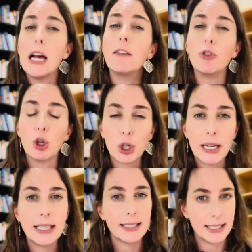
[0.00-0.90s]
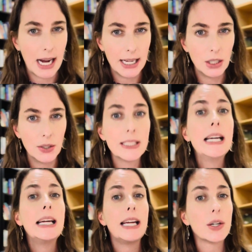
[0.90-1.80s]
of learning styles.
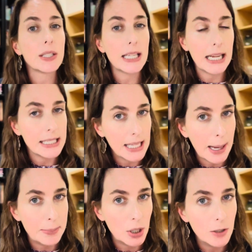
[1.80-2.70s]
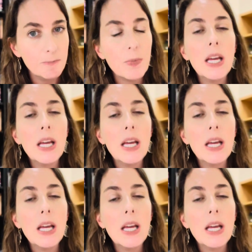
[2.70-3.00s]
Here's an example.